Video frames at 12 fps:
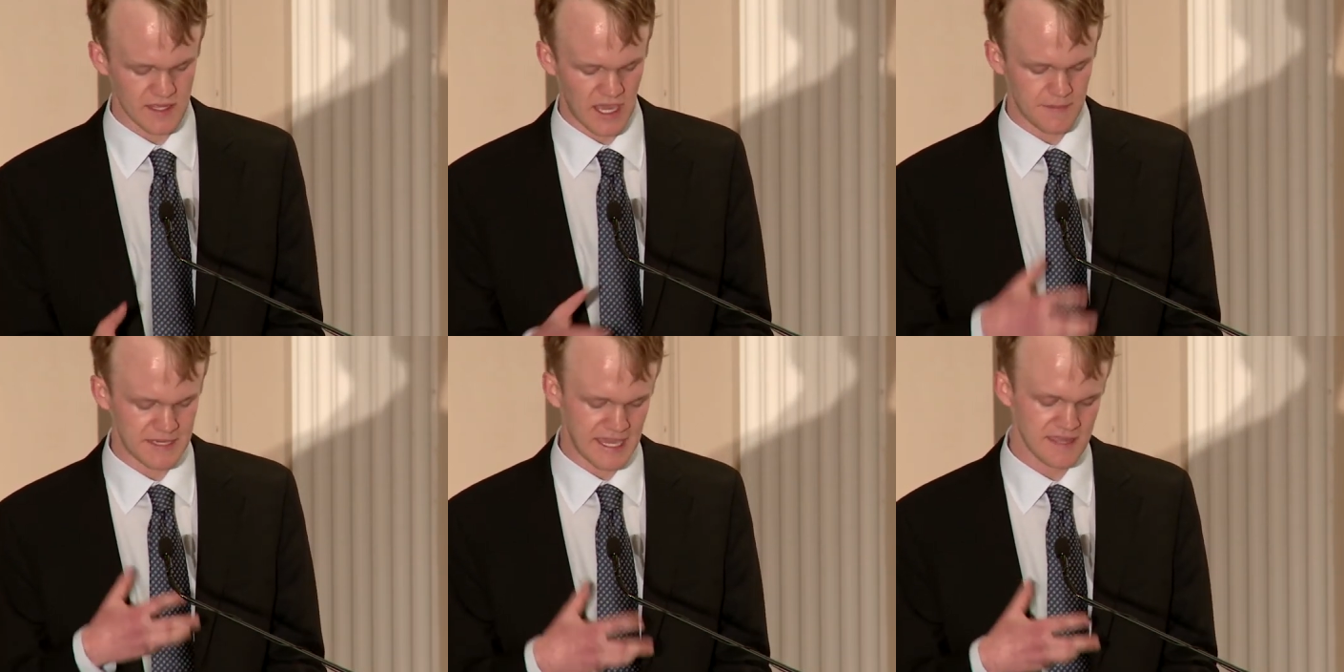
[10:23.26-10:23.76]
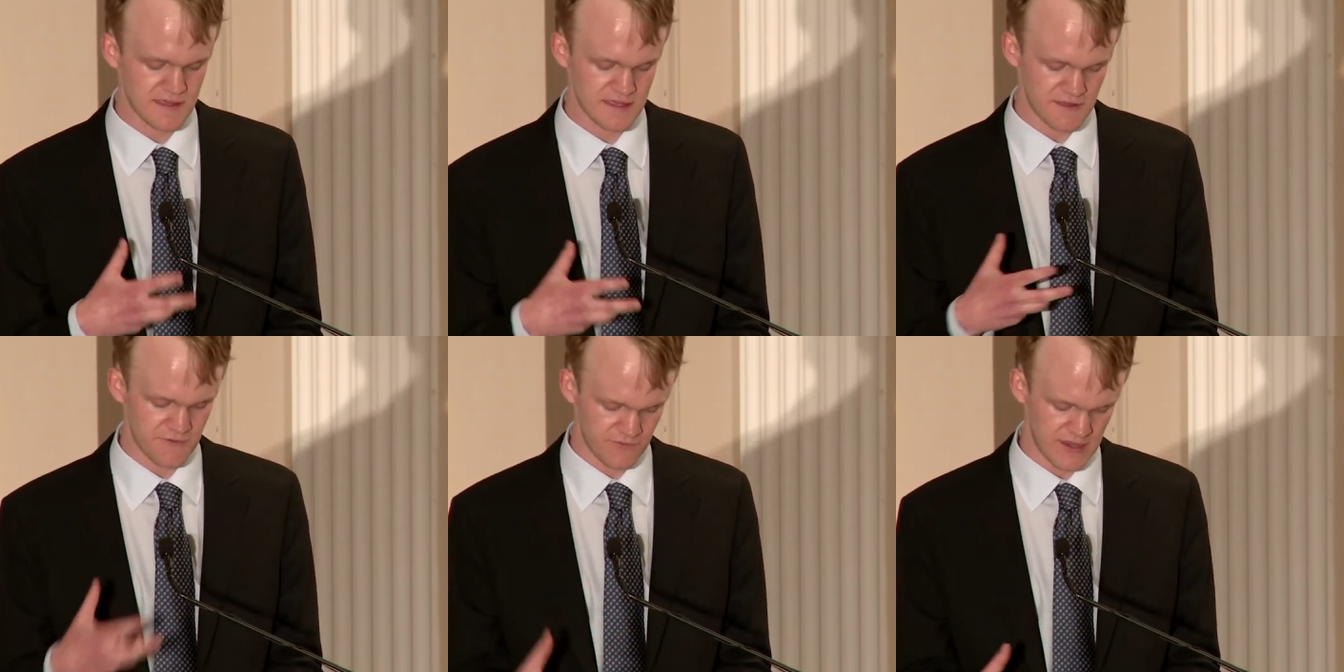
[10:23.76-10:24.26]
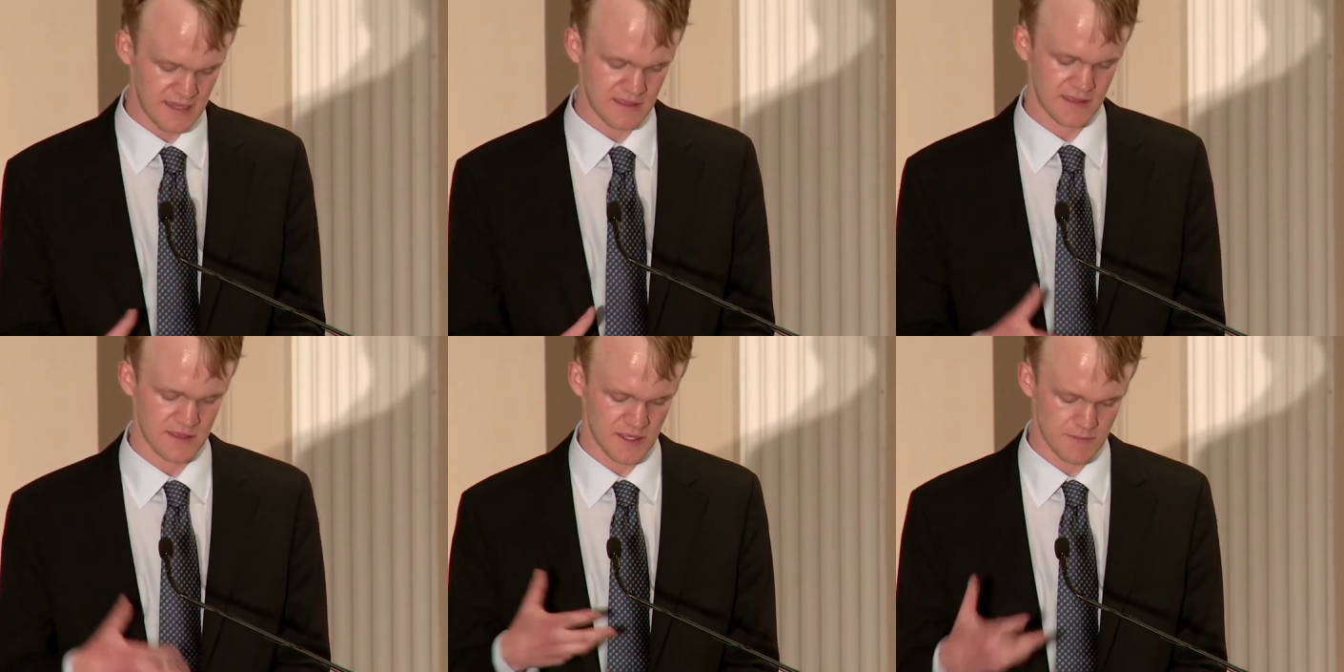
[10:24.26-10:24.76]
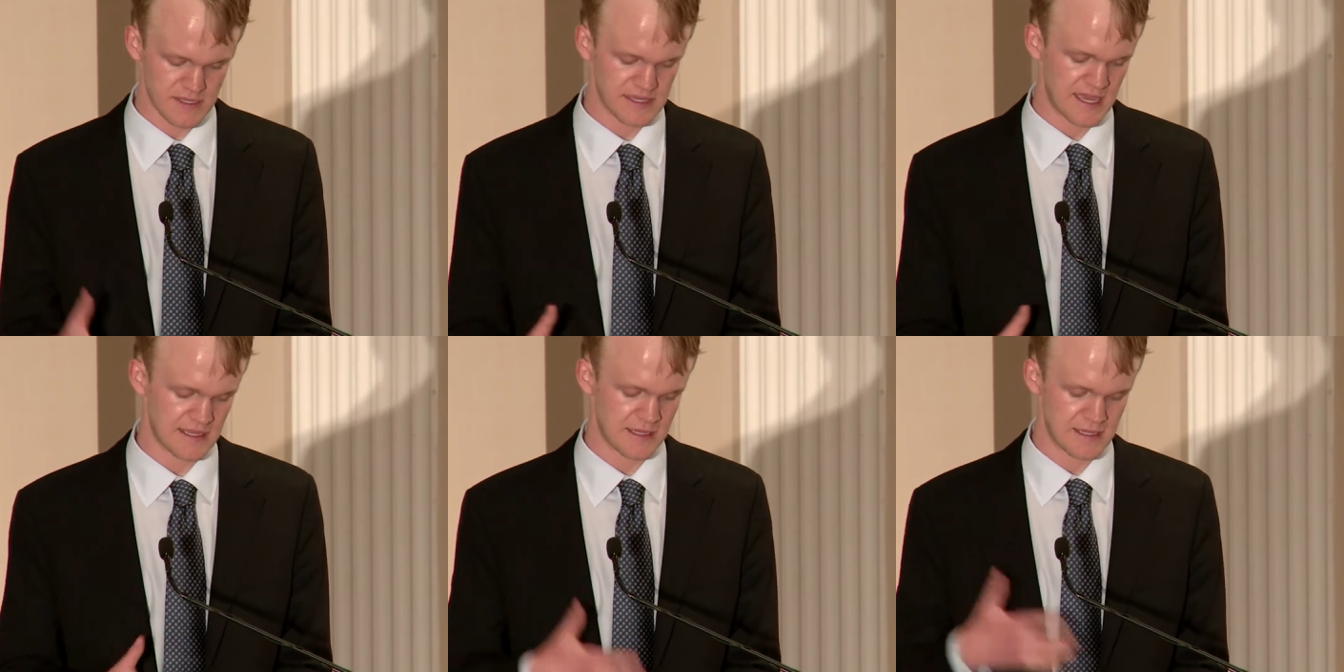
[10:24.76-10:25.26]
I began to see faith as something
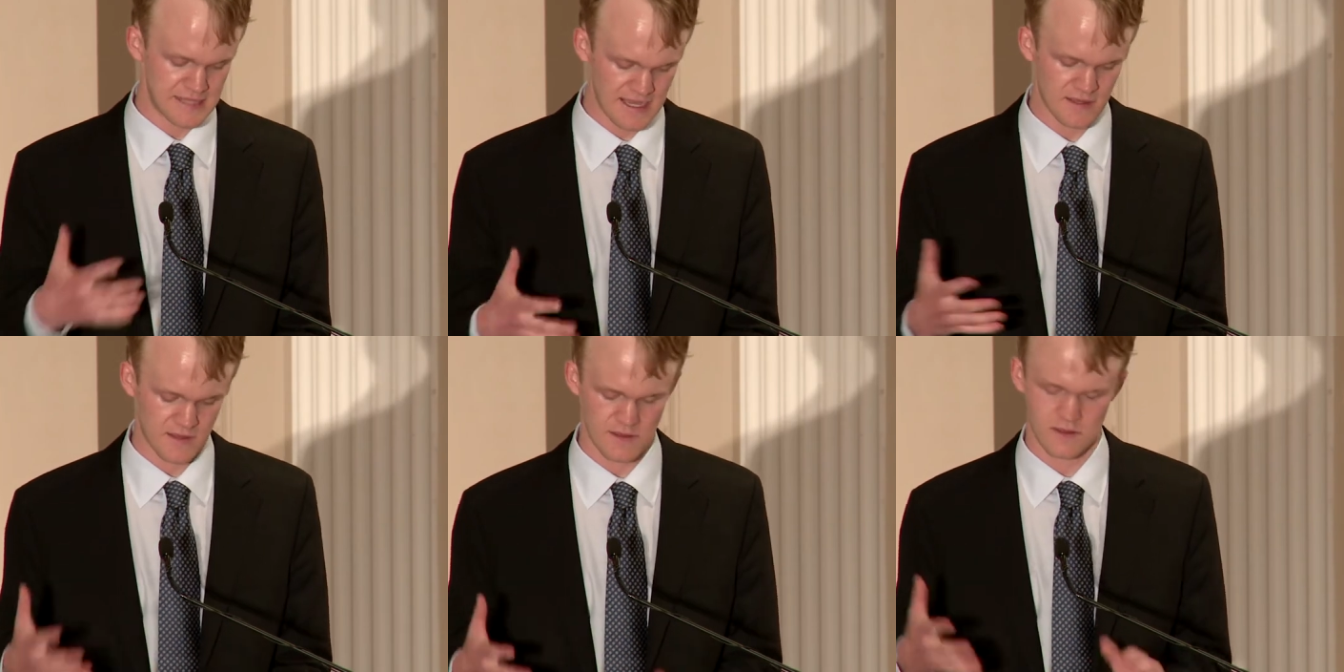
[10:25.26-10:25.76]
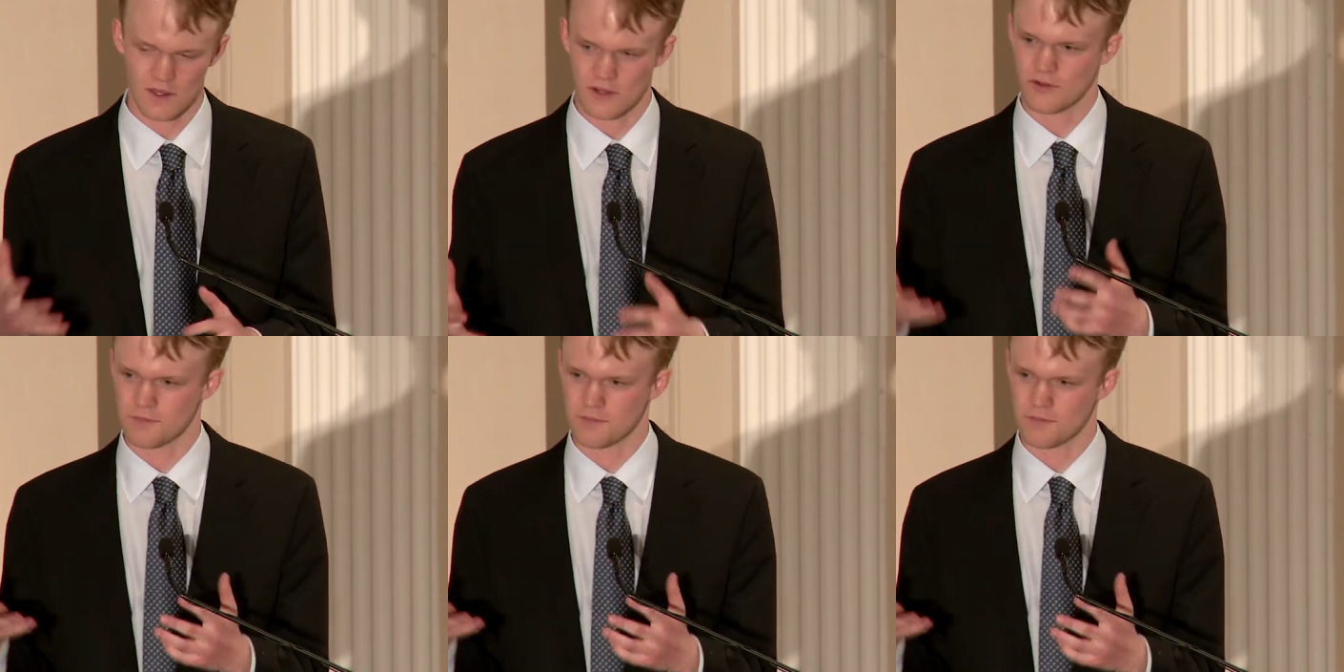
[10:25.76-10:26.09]
that connects us to other